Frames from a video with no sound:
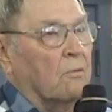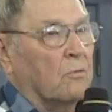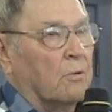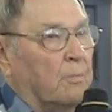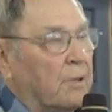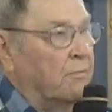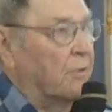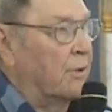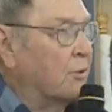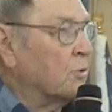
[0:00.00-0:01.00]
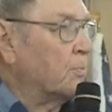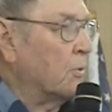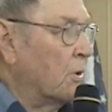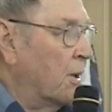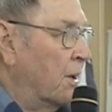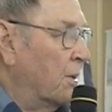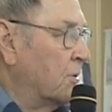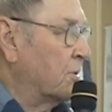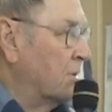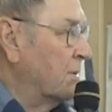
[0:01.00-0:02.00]
would have been very
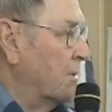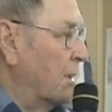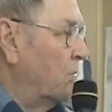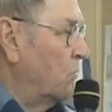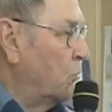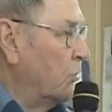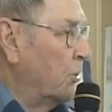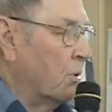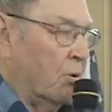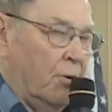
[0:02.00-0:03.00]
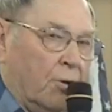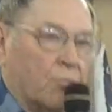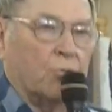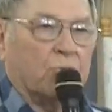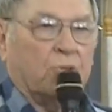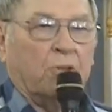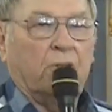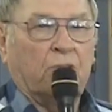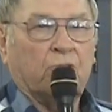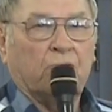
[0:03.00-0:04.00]
surprised that we are interested
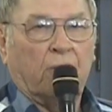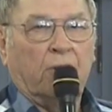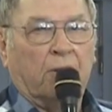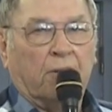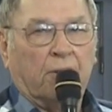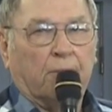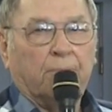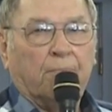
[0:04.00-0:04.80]
in studying.